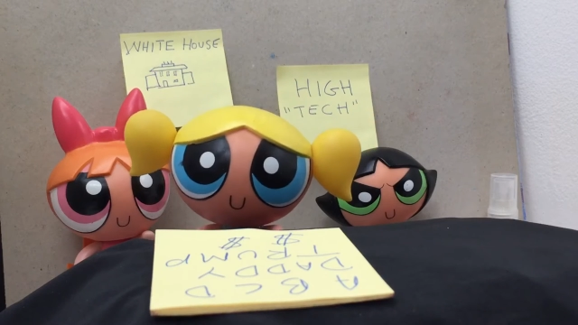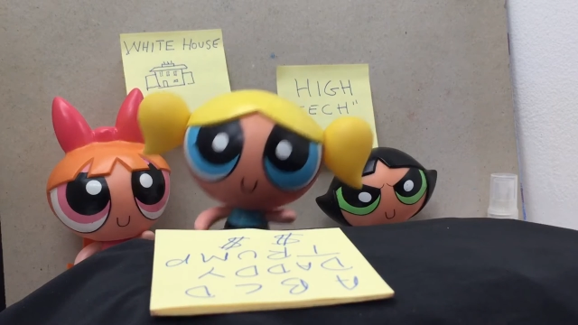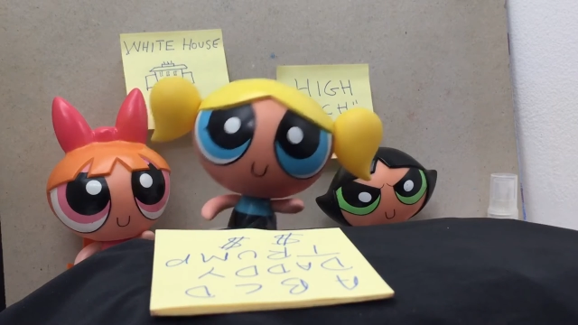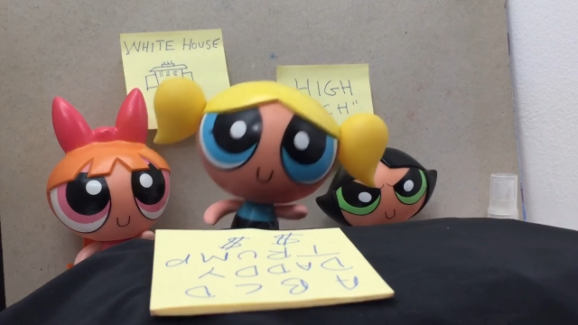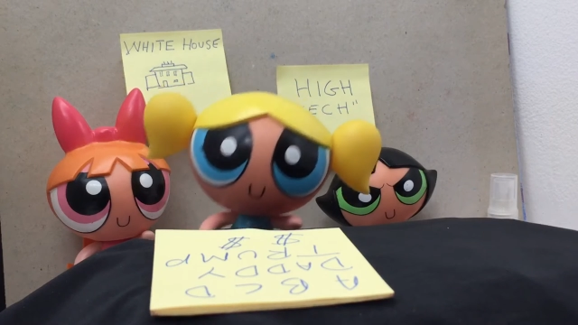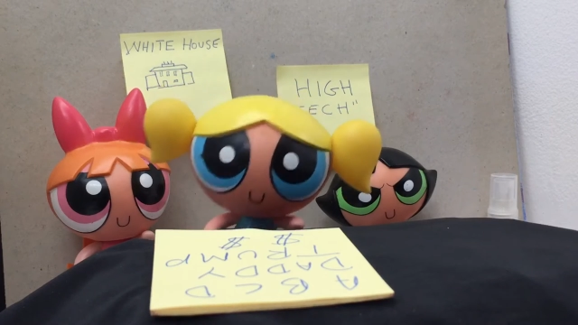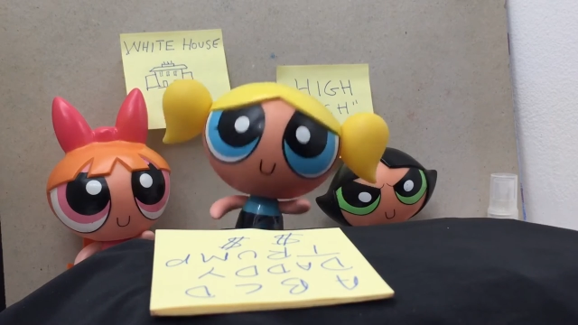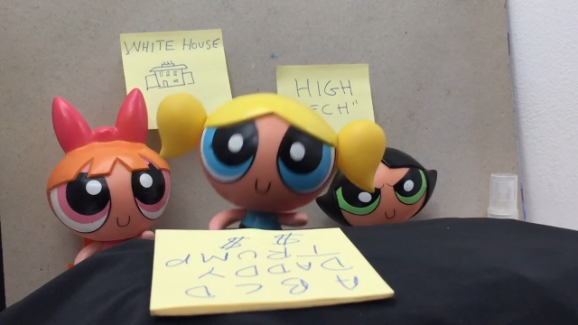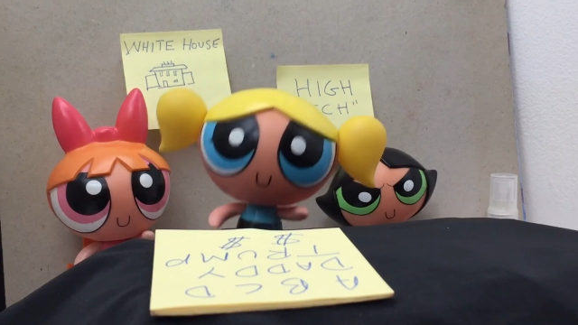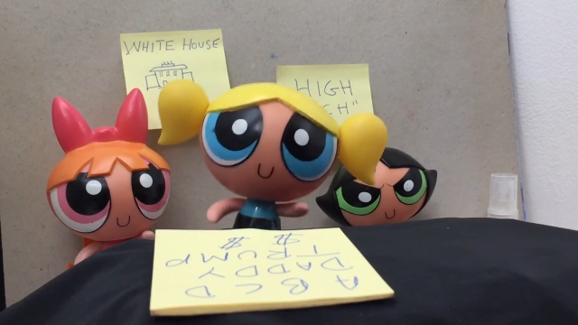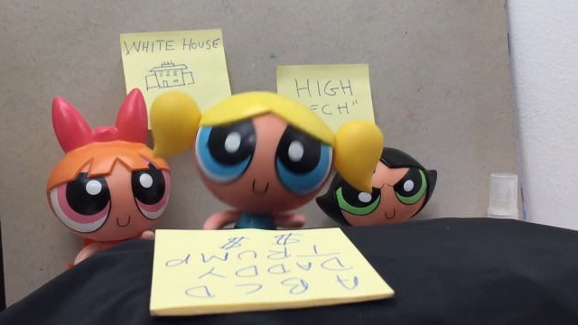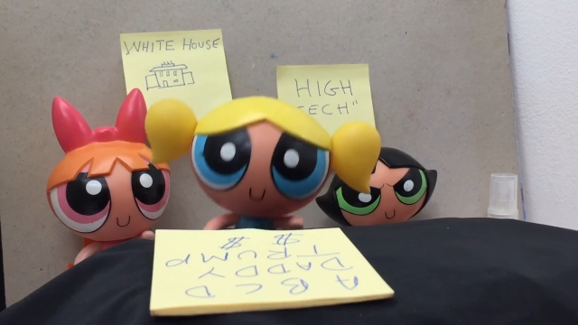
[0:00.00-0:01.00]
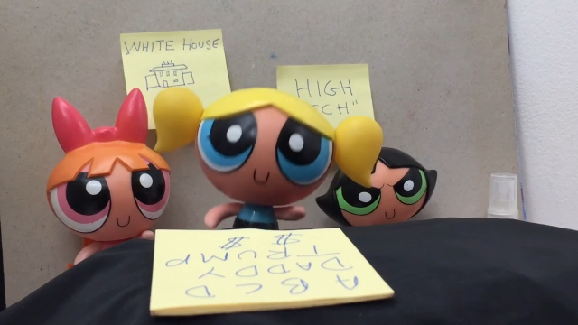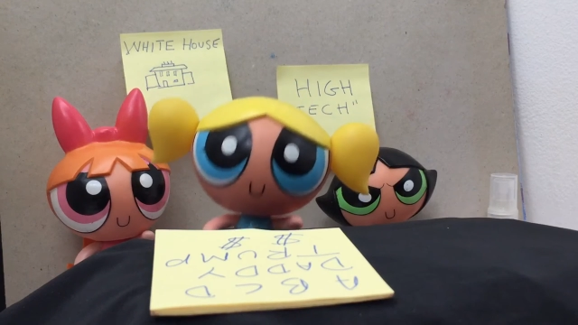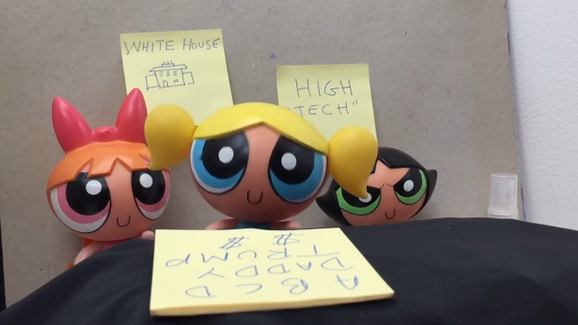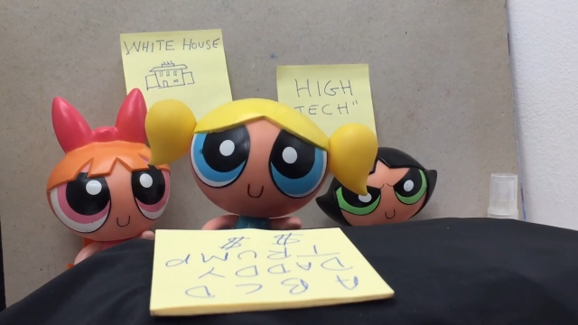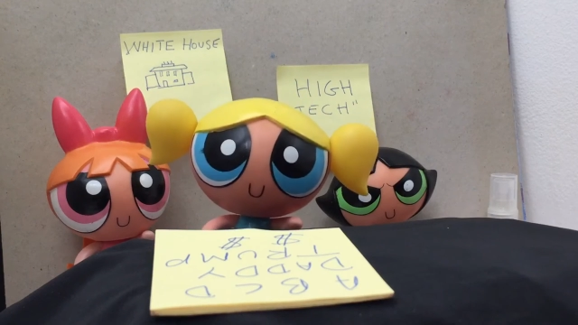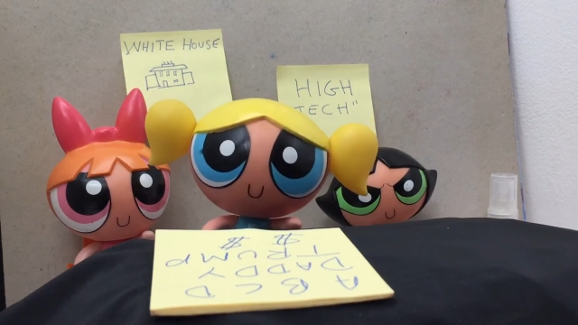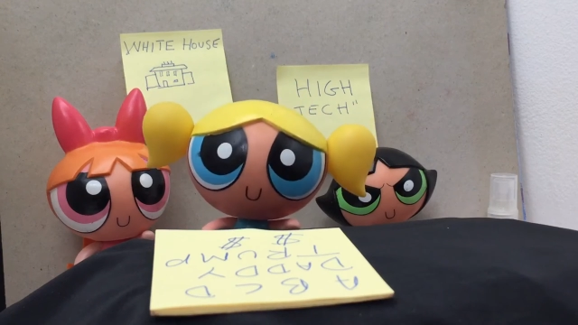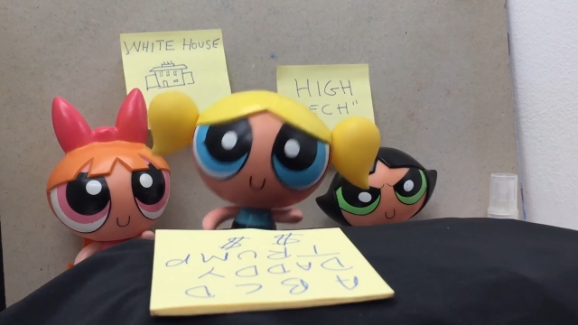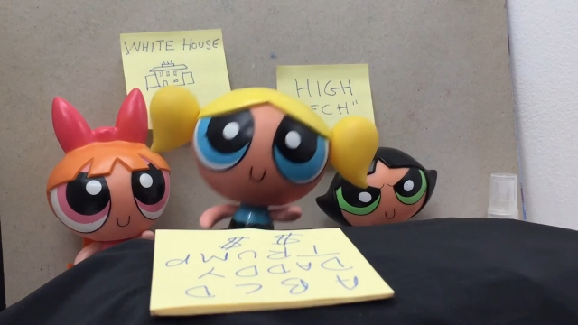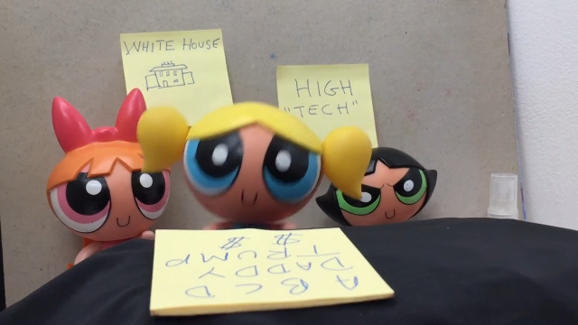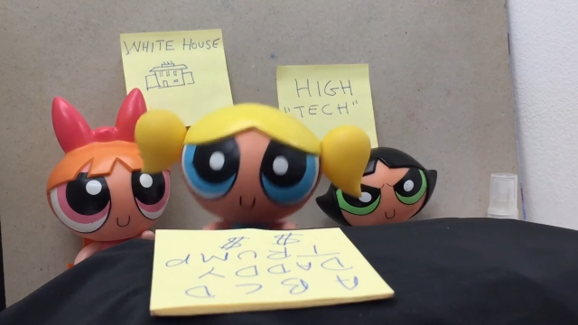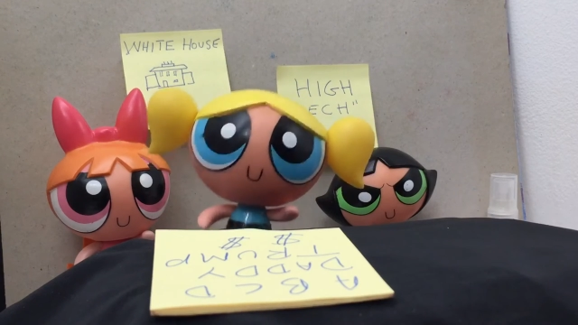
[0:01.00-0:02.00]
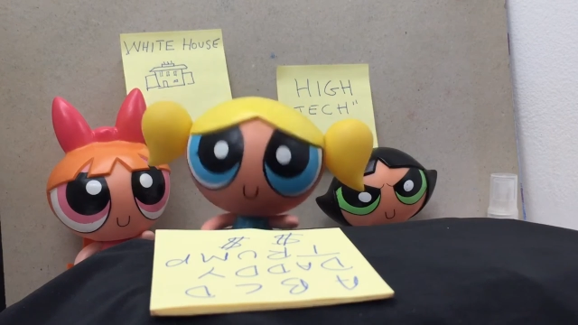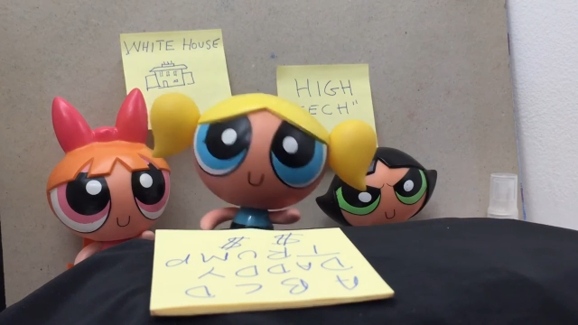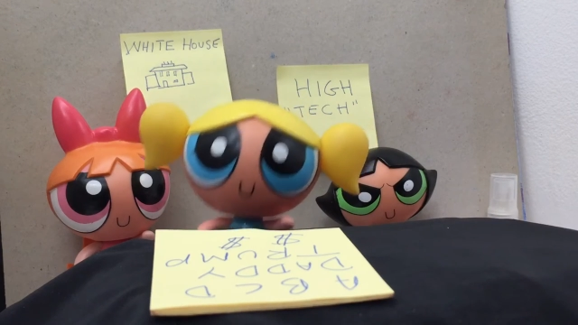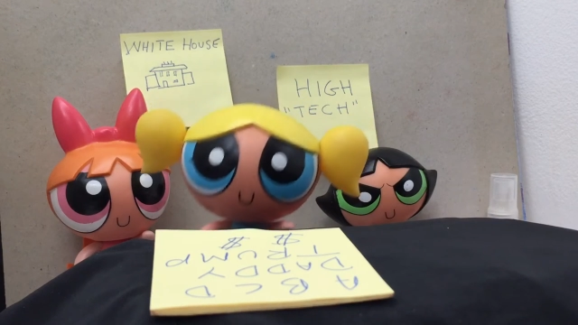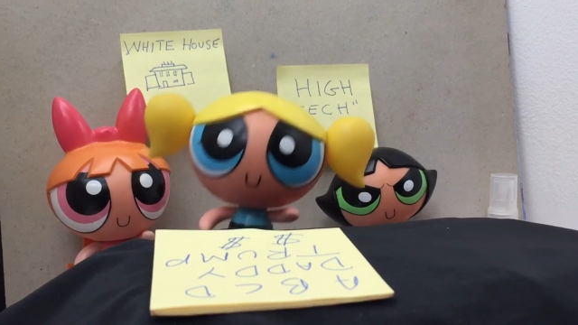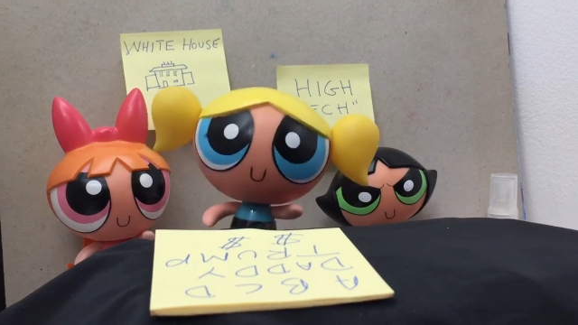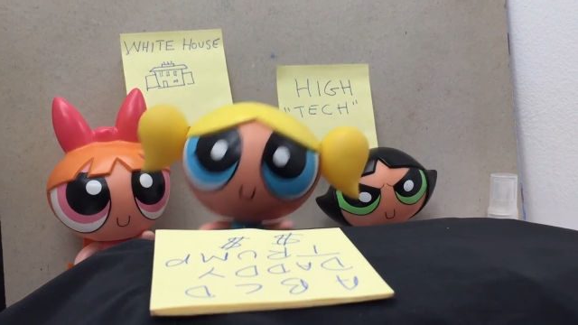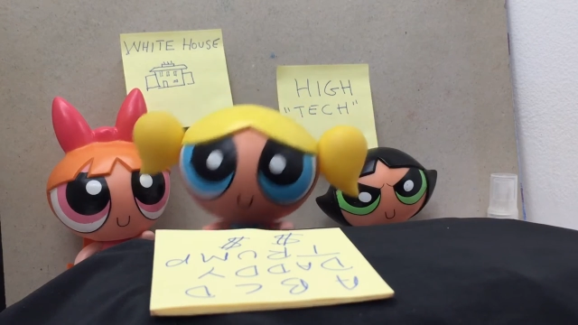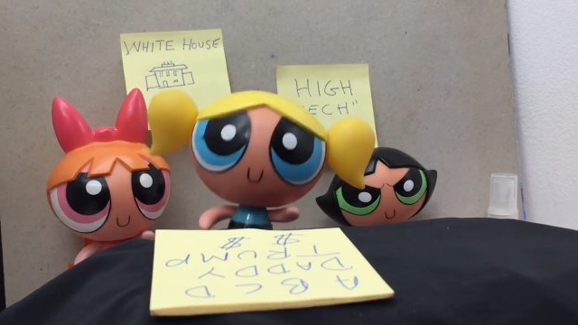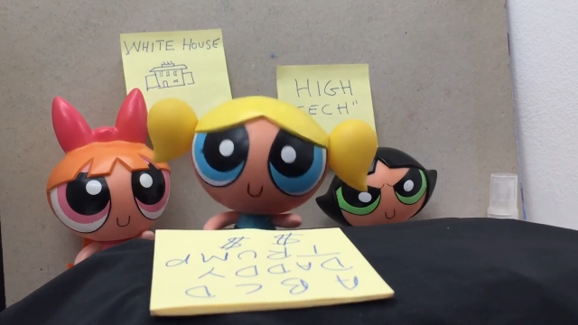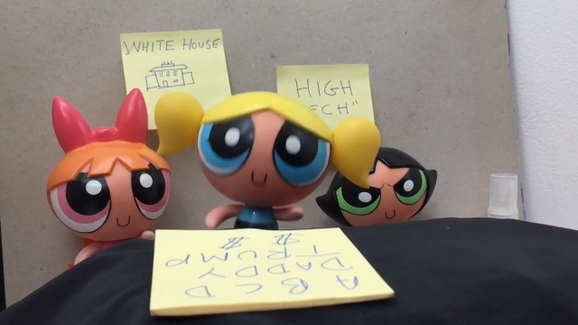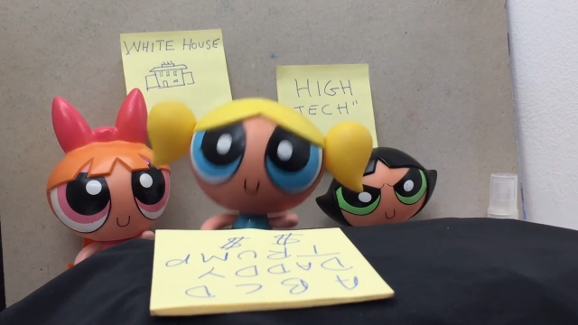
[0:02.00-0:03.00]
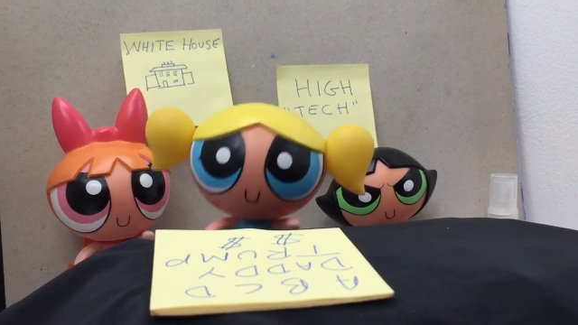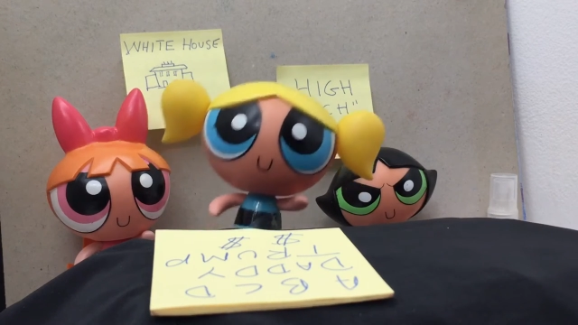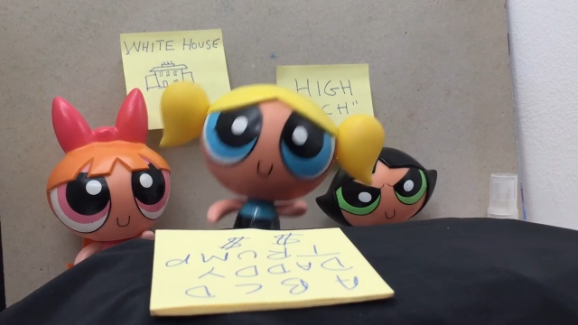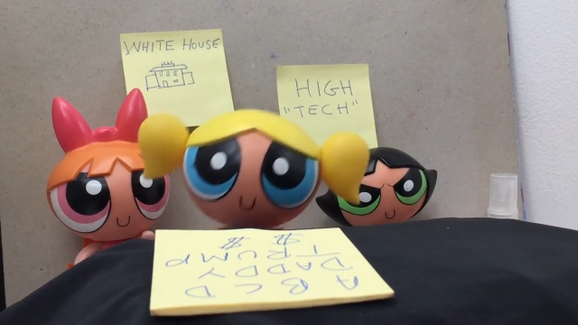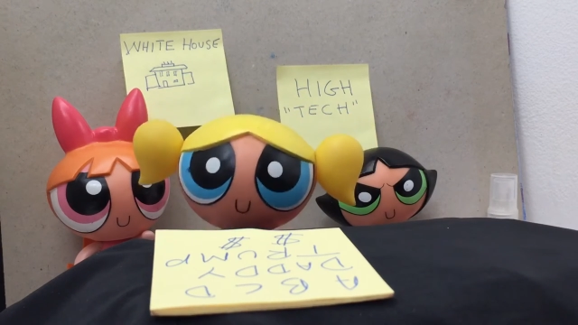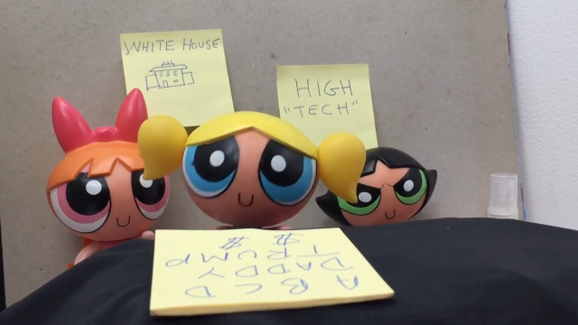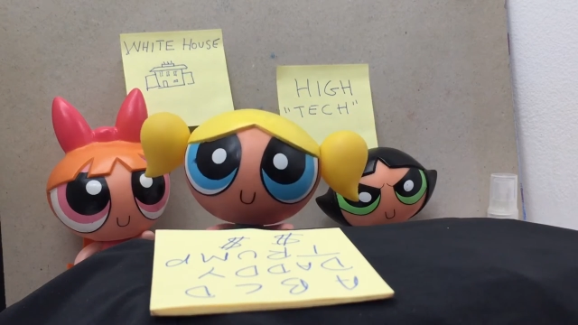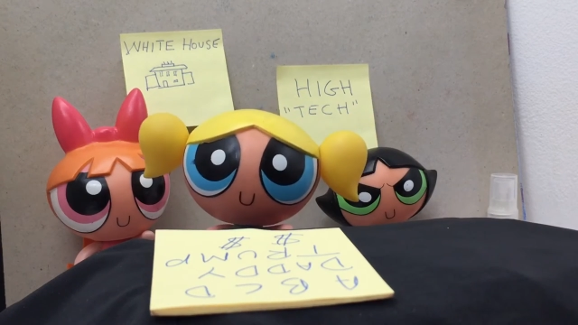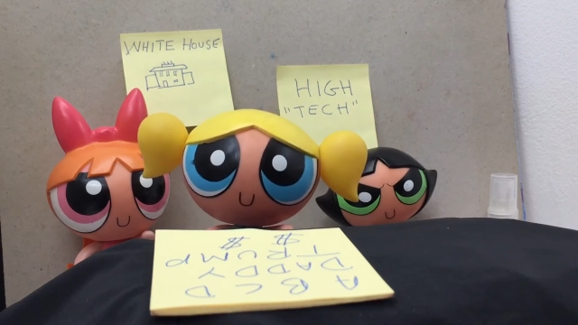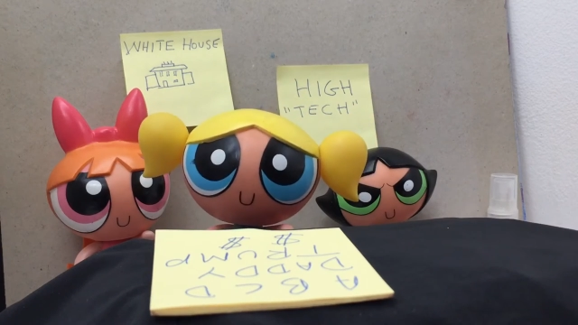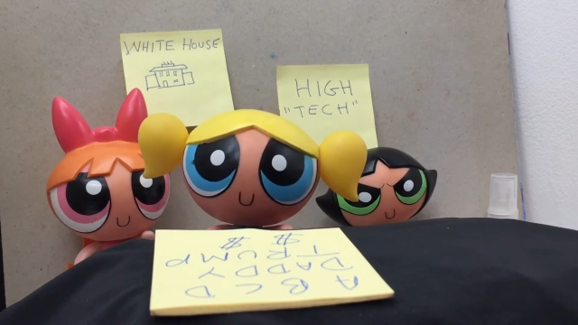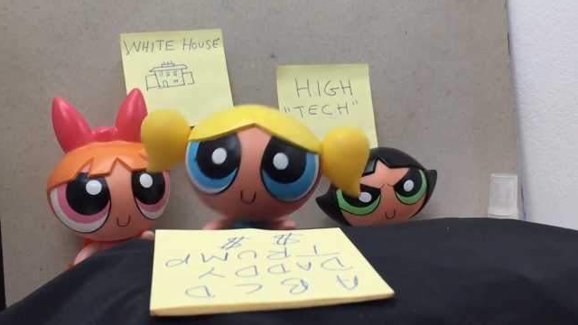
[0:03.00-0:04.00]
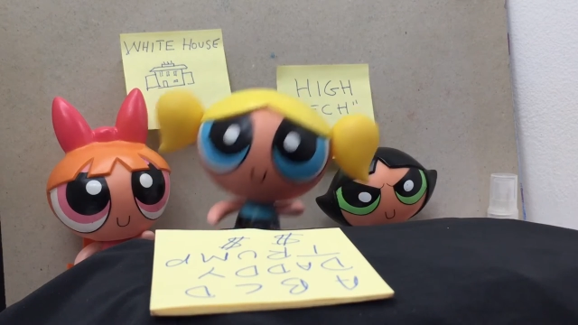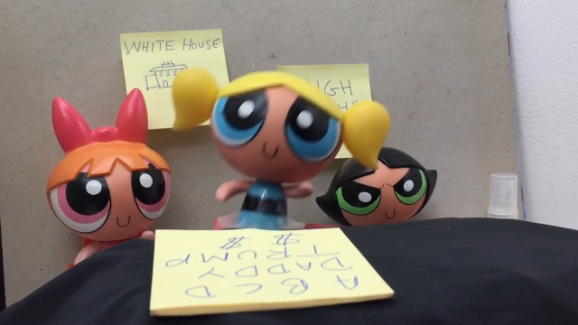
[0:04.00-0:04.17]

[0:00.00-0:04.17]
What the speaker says: No face is visible, so there are no lips to read.